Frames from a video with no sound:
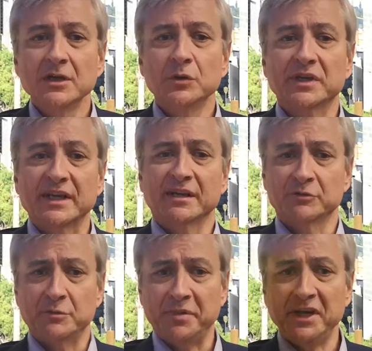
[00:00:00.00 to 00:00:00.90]
You can help
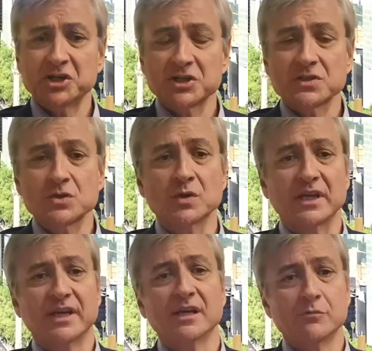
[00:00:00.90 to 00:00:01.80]
the patients. You can
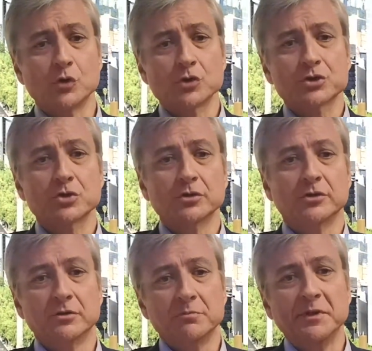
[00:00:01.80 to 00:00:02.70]
help also
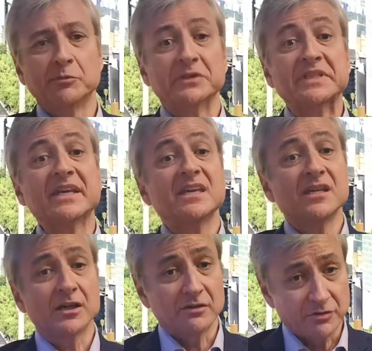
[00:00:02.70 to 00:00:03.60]
the people taking
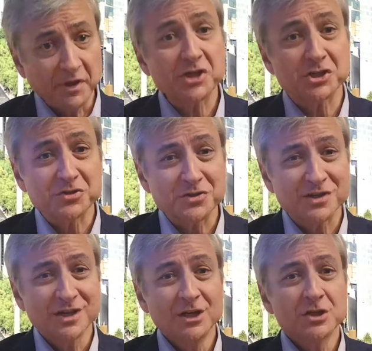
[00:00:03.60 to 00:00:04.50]
care of the patients